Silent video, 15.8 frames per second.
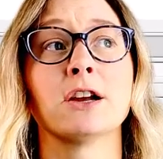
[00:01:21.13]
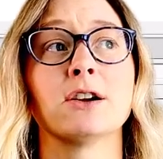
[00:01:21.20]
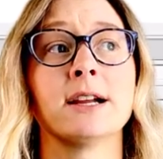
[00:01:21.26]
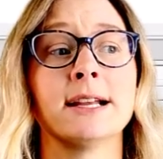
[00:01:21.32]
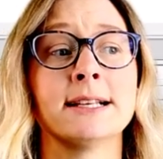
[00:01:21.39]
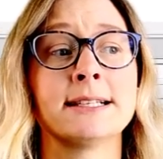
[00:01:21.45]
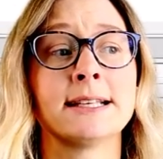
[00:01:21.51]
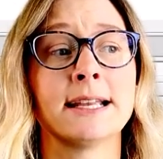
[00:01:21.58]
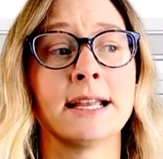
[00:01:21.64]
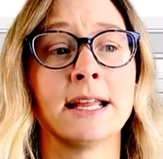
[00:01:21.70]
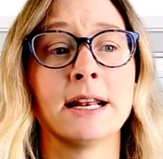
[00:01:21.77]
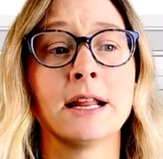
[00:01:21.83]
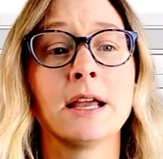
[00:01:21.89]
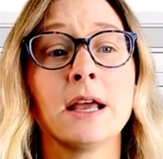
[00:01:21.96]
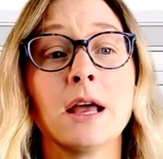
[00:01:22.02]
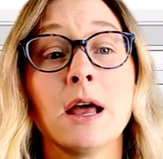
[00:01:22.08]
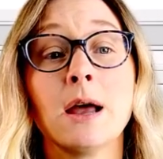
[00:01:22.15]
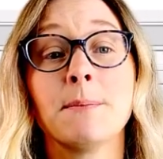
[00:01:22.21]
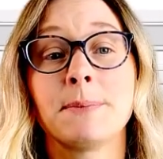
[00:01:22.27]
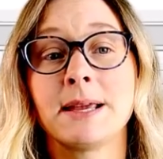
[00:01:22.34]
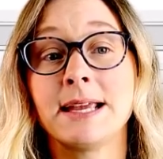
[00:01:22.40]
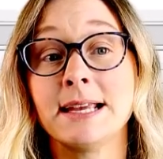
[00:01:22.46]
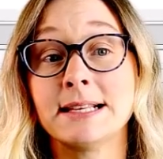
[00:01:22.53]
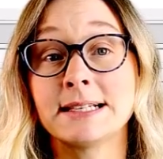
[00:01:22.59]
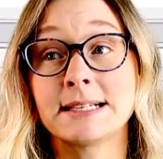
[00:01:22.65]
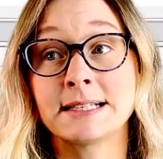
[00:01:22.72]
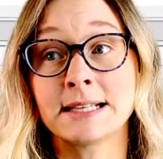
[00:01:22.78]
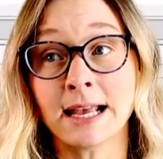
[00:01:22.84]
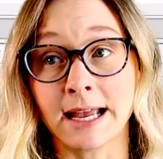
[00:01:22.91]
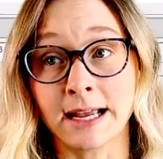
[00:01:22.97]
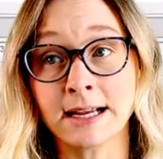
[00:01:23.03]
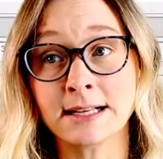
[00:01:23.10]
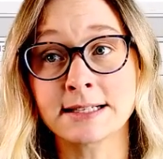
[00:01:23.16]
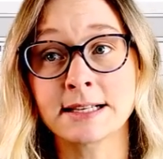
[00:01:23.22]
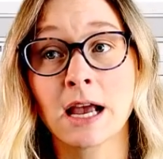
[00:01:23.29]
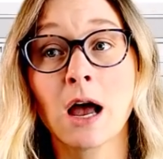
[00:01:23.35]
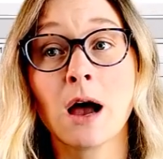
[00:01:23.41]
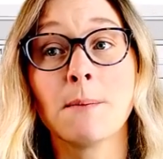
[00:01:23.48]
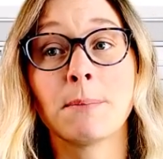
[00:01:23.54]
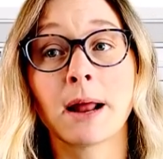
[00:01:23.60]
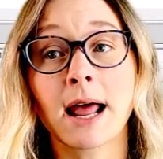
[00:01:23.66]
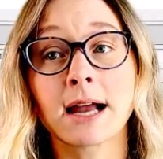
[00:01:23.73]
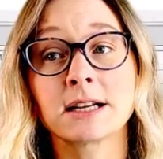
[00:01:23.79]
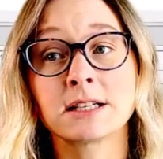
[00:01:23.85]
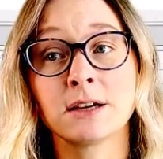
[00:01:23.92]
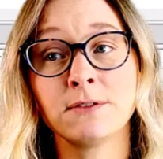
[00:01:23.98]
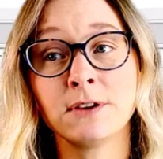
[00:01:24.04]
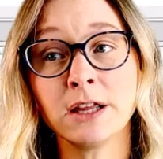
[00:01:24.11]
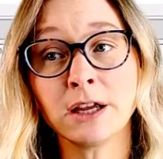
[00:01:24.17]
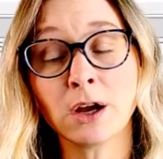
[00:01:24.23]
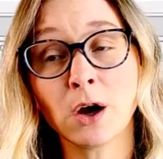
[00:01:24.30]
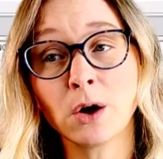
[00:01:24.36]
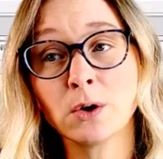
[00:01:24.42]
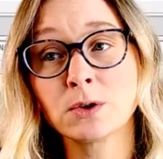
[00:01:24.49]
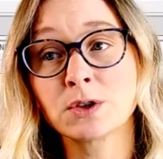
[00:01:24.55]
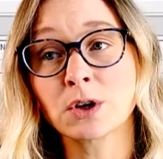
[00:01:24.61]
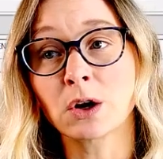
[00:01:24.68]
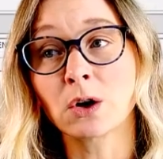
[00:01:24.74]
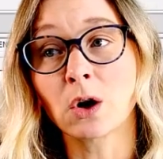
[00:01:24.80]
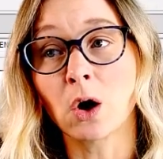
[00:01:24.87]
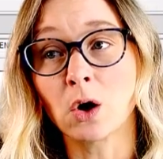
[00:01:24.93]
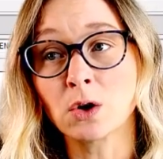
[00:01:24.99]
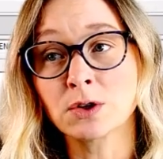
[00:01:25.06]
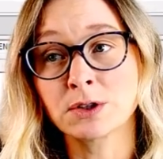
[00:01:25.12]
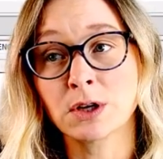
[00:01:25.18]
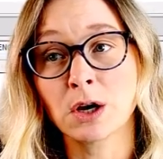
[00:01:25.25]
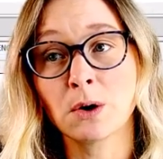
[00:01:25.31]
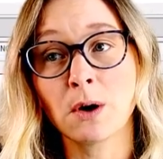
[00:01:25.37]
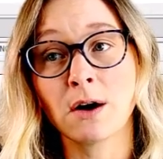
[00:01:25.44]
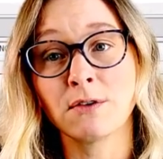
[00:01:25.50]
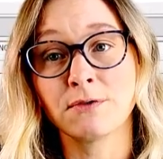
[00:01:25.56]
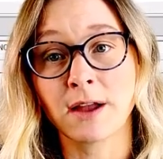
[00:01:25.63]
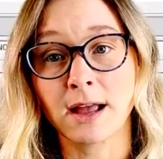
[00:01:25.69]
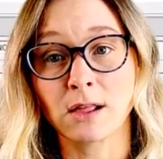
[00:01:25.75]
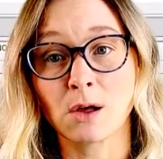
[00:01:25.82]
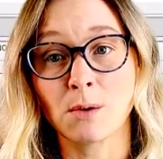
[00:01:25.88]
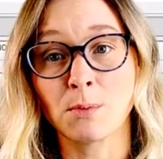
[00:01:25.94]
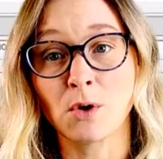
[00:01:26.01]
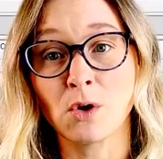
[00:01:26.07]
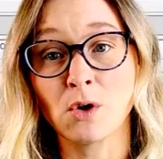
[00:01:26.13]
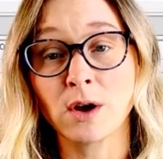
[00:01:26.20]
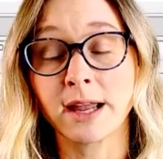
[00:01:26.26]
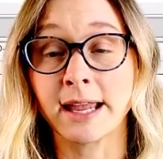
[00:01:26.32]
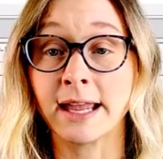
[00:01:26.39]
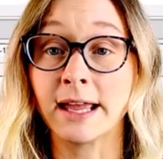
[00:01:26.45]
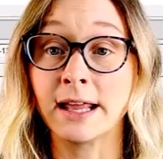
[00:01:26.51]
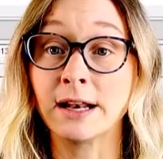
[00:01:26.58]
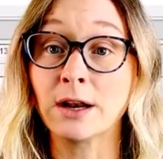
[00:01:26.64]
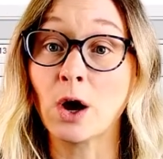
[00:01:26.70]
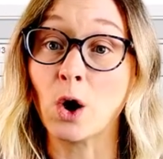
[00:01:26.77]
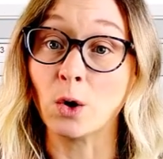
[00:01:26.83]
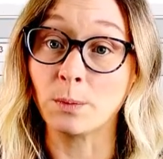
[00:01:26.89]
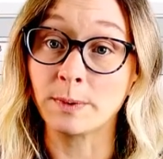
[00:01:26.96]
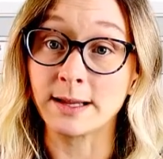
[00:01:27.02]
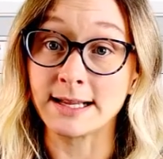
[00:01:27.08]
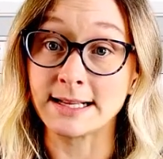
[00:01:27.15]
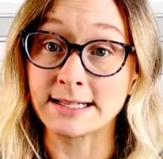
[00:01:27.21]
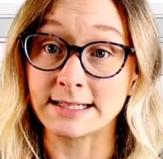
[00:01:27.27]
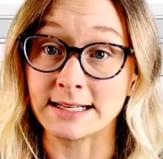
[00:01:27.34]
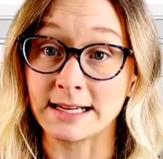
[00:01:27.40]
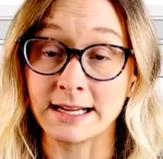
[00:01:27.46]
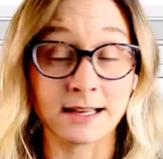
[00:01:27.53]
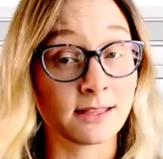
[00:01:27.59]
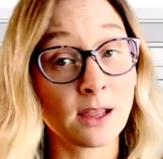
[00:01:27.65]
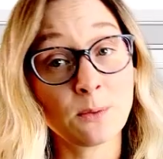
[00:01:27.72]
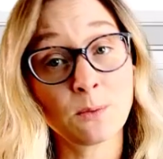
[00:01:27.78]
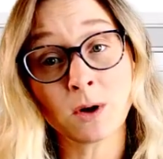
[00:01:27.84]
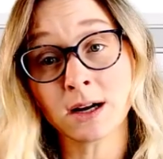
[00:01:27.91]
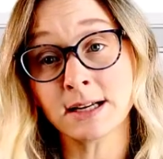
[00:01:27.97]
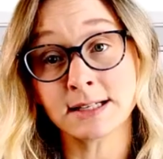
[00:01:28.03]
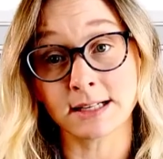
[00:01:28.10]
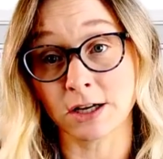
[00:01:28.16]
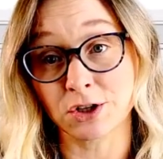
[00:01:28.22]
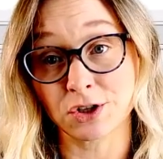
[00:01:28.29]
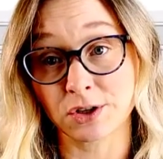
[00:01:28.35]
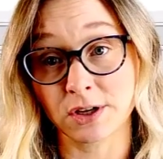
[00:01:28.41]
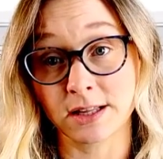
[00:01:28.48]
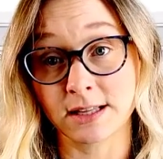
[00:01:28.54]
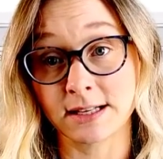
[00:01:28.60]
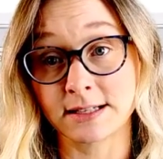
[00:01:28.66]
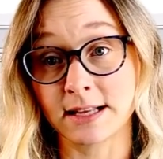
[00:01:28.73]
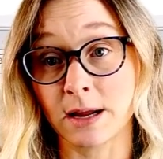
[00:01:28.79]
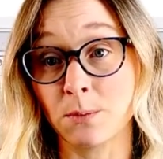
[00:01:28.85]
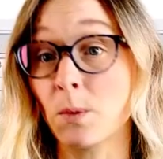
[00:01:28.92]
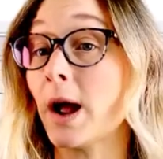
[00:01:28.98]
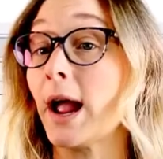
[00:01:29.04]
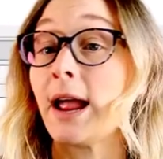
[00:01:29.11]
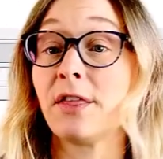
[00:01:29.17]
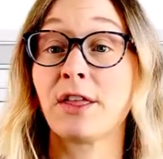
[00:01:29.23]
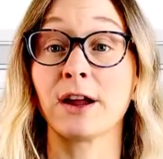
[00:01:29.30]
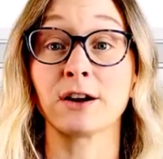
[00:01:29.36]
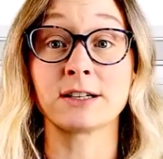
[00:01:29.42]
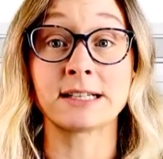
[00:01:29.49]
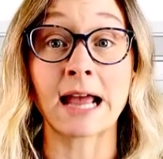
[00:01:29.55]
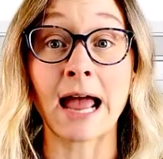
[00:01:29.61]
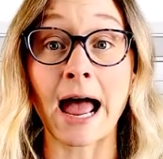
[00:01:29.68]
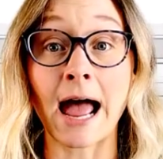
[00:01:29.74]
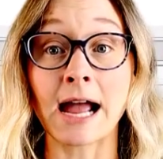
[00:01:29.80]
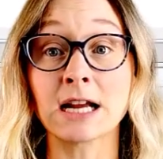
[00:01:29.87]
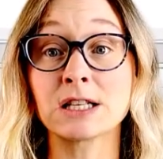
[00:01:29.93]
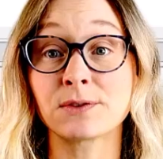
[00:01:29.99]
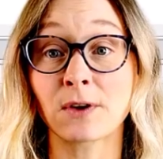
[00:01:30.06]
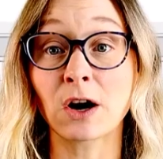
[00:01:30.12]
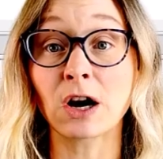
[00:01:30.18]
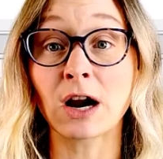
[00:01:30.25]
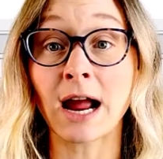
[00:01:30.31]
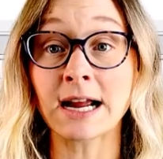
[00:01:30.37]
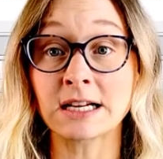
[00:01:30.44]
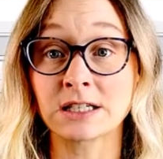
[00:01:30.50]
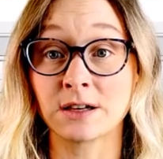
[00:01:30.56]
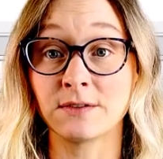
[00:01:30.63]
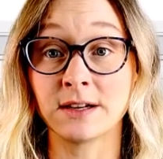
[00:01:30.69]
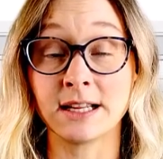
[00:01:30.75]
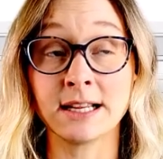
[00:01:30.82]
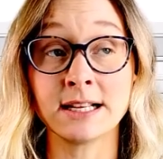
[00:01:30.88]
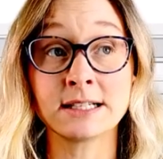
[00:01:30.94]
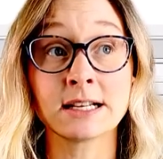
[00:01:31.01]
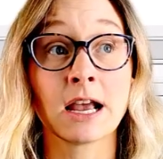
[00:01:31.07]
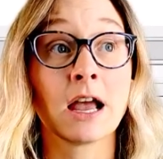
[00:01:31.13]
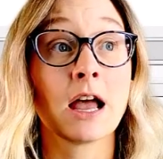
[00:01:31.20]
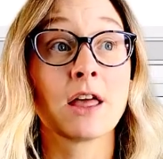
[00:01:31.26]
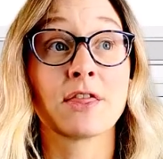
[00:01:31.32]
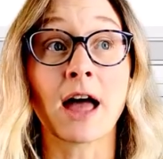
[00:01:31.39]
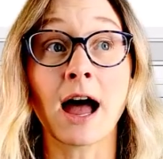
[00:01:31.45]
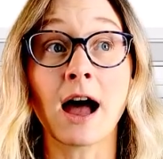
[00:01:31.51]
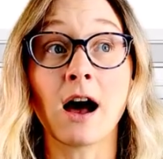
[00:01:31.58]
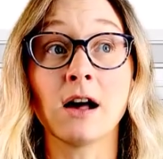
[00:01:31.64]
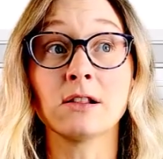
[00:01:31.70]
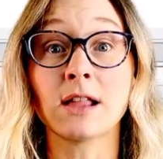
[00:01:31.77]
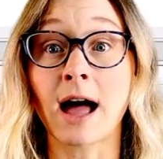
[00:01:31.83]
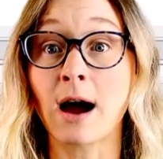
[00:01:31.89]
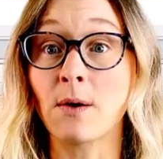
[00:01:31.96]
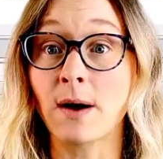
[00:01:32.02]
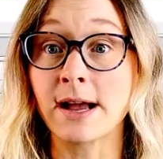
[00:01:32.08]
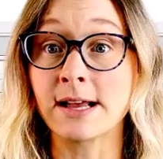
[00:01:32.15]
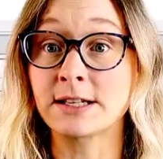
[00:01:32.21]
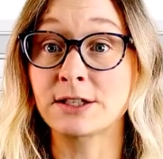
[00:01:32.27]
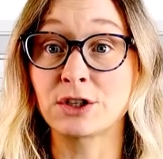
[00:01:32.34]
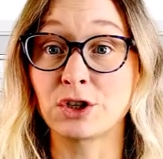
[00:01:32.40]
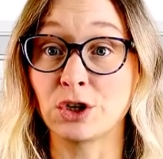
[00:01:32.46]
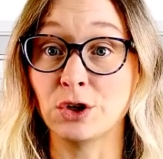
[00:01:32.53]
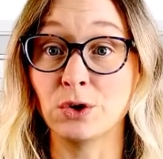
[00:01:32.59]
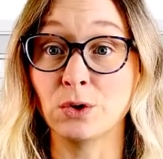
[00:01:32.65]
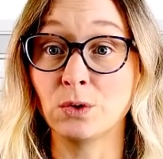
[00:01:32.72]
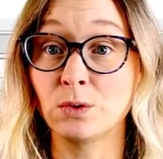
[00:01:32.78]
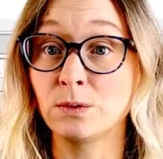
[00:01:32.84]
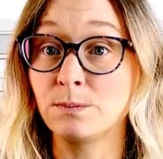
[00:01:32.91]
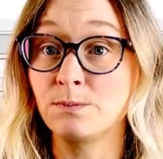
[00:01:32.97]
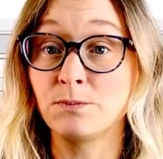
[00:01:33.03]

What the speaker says: is in P6, but activity codes are also available in OPC, and they work essentially the same way. They are tags for our activities that allow us to